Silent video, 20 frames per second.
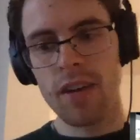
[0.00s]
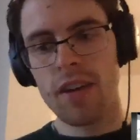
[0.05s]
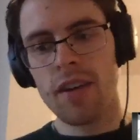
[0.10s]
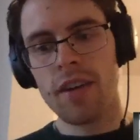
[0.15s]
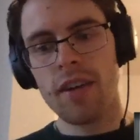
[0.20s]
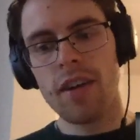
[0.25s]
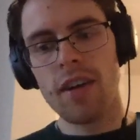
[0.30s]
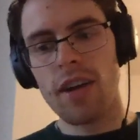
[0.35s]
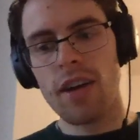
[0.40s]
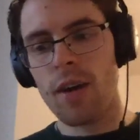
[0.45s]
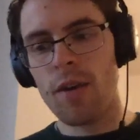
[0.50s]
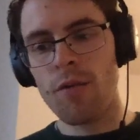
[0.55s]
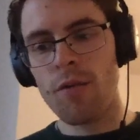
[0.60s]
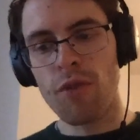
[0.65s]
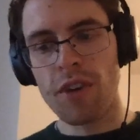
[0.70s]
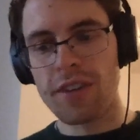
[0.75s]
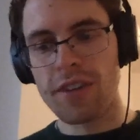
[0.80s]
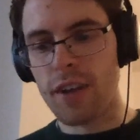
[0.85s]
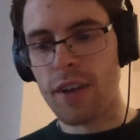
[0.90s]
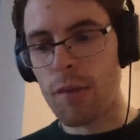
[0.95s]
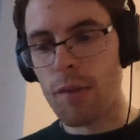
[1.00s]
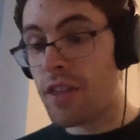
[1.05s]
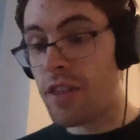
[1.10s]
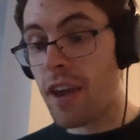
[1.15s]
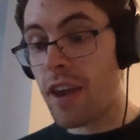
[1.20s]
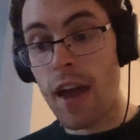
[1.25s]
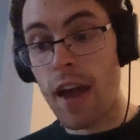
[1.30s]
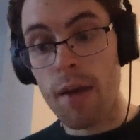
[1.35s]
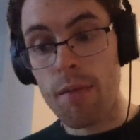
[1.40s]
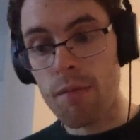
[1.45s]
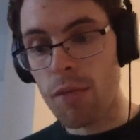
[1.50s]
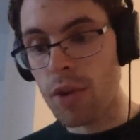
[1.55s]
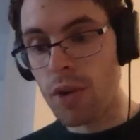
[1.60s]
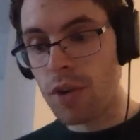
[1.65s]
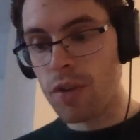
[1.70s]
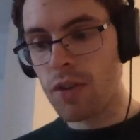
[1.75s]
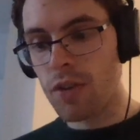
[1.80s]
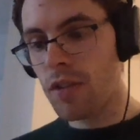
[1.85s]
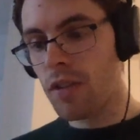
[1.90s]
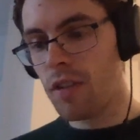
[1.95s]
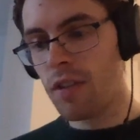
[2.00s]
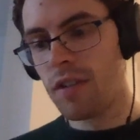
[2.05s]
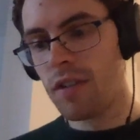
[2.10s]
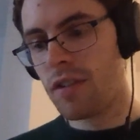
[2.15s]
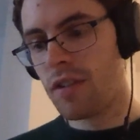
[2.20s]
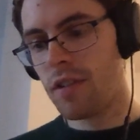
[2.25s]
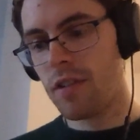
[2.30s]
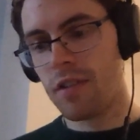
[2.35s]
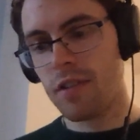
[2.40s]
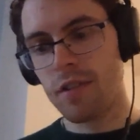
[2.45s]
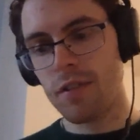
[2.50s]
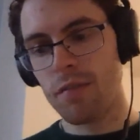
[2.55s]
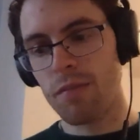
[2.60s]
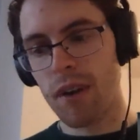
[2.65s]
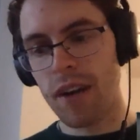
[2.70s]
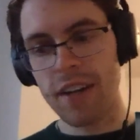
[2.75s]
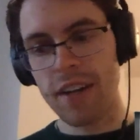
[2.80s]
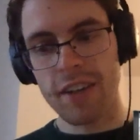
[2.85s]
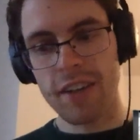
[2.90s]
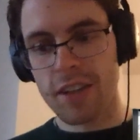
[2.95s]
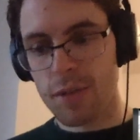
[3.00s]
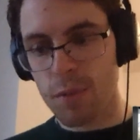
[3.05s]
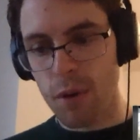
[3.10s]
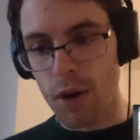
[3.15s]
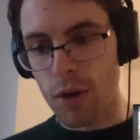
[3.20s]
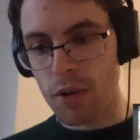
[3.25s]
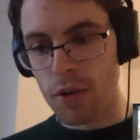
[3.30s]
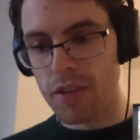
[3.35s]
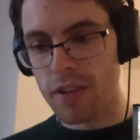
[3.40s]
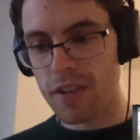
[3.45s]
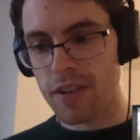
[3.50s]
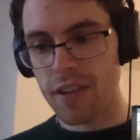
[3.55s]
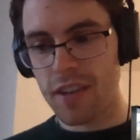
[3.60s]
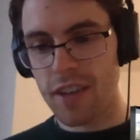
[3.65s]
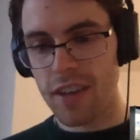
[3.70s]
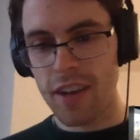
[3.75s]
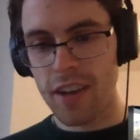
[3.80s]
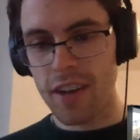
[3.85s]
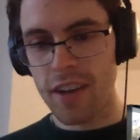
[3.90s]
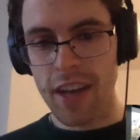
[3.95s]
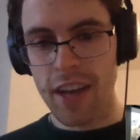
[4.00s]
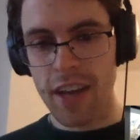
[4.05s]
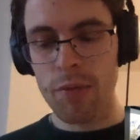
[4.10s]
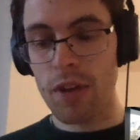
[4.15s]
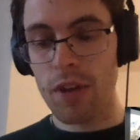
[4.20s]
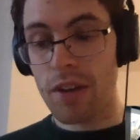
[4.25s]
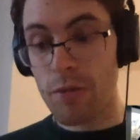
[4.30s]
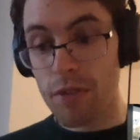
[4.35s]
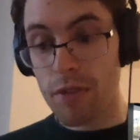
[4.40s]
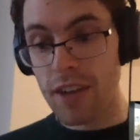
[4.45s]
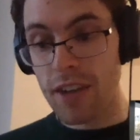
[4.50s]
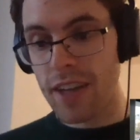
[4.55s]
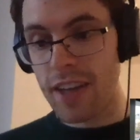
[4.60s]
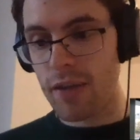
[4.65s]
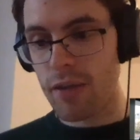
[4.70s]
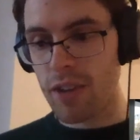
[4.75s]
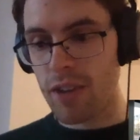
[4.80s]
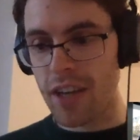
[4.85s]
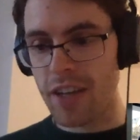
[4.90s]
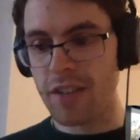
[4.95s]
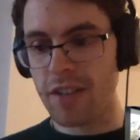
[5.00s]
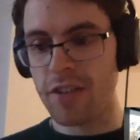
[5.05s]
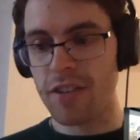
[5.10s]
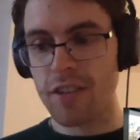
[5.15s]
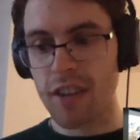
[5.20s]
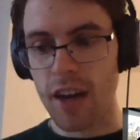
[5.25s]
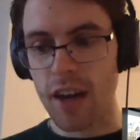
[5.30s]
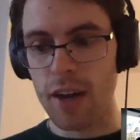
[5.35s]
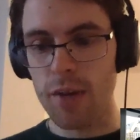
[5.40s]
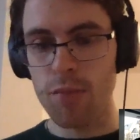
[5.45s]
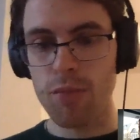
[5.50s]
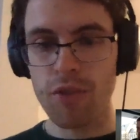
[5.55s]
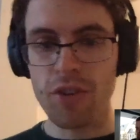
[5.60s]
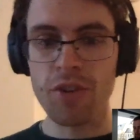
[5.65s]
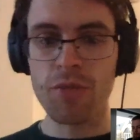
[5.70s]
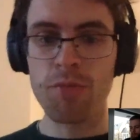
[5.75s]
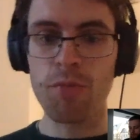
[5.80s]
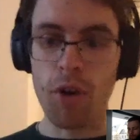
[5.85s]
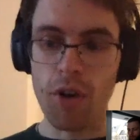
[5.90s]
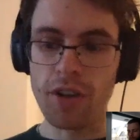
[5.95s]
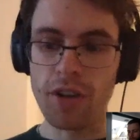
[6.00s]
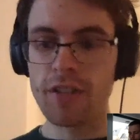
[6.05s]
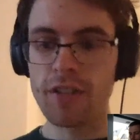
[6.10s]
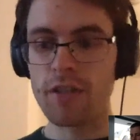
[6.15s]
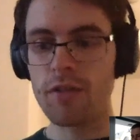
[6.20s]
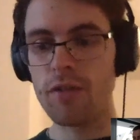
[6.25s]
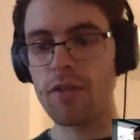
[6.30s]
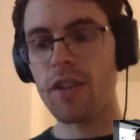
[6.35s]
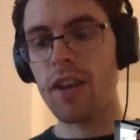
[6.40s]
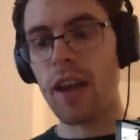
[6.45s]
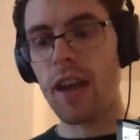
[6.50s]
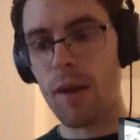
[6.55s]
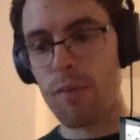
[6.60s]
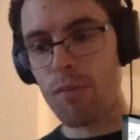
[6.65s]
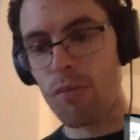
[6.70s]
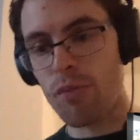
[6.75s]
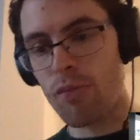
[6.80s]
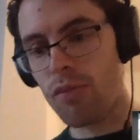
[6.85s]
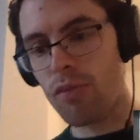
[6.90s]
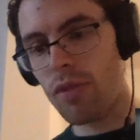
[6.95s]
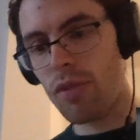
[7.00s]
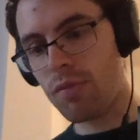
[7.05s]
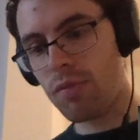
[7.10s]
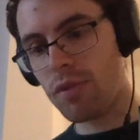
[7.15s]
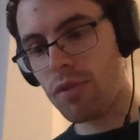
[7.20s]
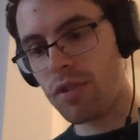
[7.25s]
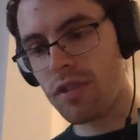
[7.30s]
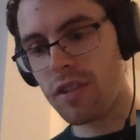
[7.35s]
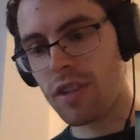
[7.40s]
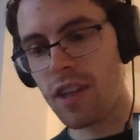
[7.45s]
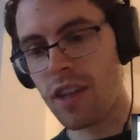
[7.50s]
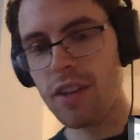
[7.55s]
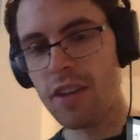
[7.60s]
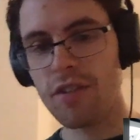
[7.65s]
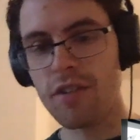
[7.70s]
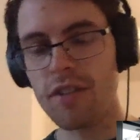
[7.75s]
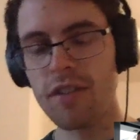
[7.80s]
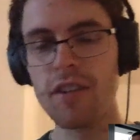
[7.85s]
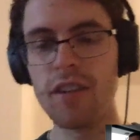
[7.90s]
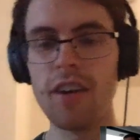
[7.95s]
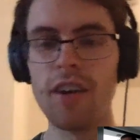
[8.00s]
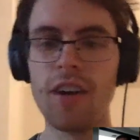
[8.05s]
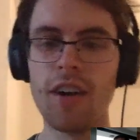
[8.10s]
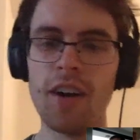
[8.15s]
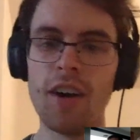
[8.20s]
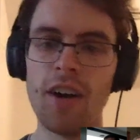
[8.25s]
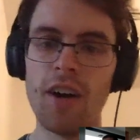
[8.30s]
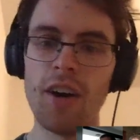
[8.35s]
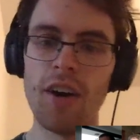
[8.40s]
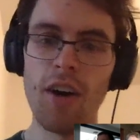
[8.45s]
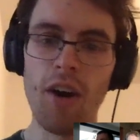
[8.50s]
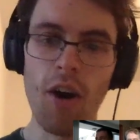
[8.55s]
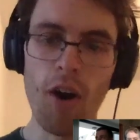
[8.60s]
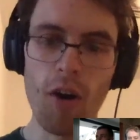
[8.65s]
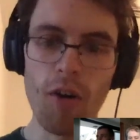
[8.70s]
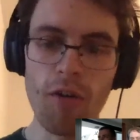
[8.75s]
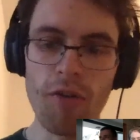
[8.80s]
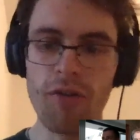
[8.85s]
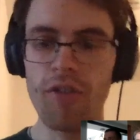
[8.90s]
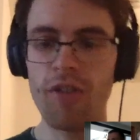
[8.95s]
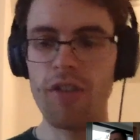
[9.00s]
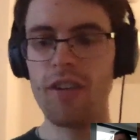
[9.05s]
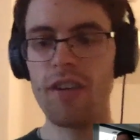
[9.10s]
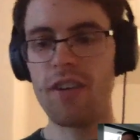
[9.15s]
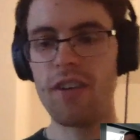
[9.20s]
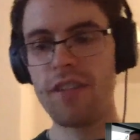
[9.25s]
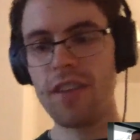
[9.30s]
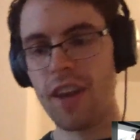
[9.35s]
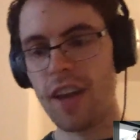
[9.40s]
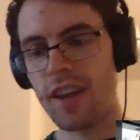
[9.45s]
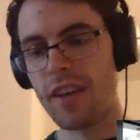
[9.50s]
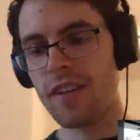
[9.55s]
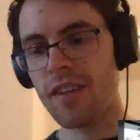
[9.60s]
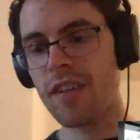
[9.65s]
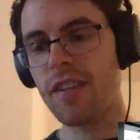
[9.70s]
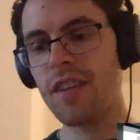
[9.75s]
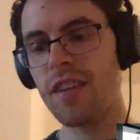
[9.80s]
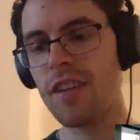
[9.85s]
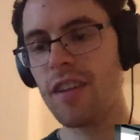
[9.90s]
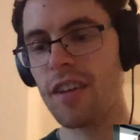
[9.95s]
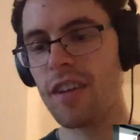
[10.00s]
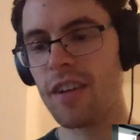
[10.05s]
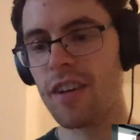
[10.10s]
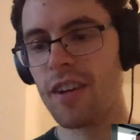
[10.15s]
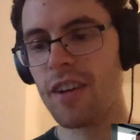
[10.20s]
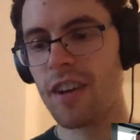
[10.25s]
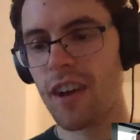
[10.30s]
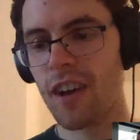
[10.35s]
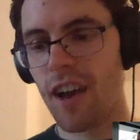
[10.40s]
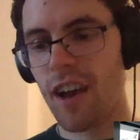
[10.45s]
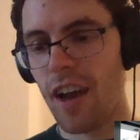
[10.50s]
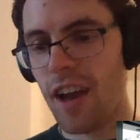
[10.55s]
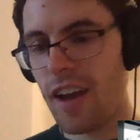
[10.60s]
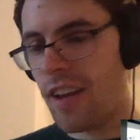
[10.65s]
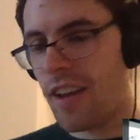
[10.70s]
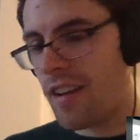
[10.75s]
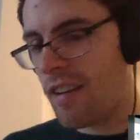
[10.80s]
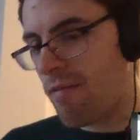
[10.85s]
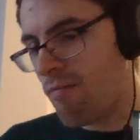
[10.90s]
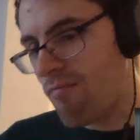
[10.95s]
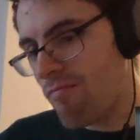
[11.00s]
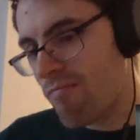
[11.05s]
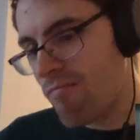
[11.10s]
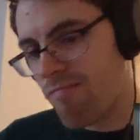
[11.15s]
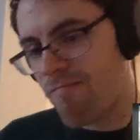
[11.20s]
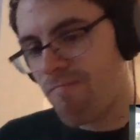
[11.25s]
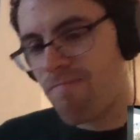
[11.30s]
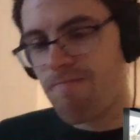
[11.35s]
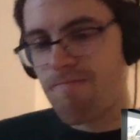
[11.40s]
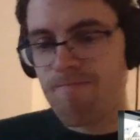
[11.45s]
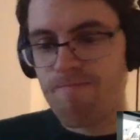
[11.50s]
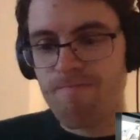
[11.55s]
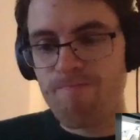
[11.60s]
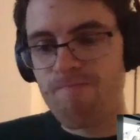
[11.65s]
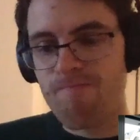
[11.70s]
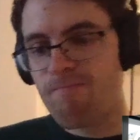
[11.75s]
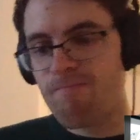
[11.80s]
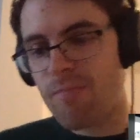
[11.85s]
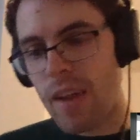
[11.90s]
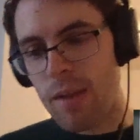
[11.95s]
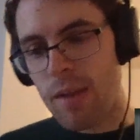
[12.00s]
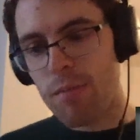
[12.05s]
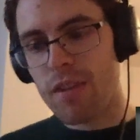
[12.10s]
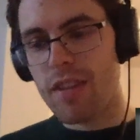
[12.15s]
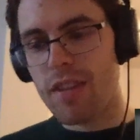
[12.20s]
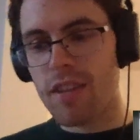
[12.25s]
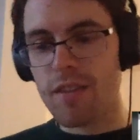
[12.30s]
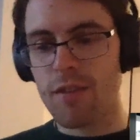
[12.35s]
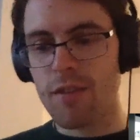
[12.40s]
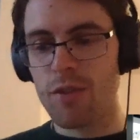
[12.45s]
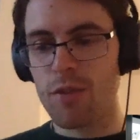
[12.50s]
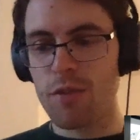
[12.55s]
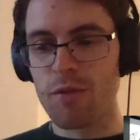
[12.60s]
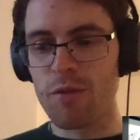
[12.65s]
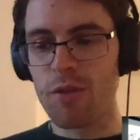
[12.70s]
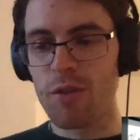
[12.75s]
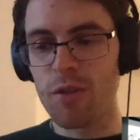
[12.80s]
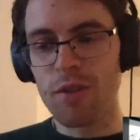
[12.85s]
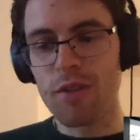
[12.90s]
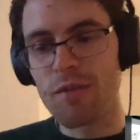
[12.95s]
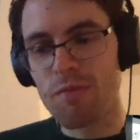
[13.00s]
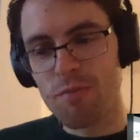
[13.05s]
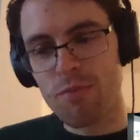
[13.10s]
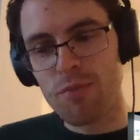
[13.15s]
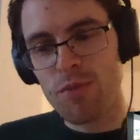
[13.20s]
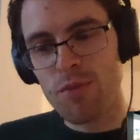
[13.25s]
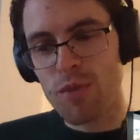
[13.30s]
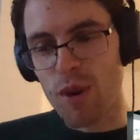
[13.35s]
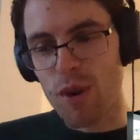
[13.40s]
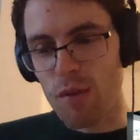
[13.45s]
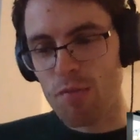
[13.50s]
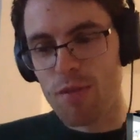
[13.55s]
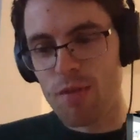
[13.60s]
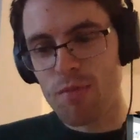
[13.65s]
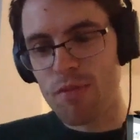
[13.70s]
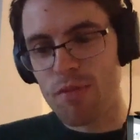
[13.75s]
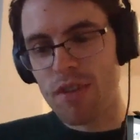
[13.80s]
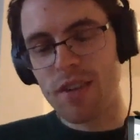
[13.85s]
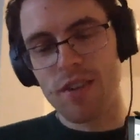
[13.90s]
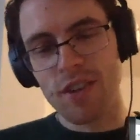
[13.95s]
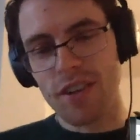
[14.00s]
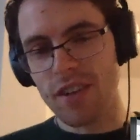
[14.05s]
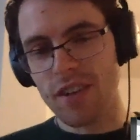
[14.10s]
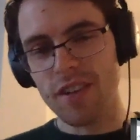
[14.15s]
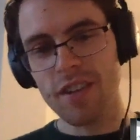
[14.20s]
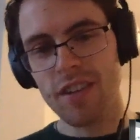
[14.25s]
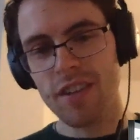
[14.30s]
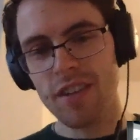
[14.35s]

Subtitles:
for example, the AMP module might expose like a link relation type which points to the AMP representation of the entity, and maybe that's useful, probably not.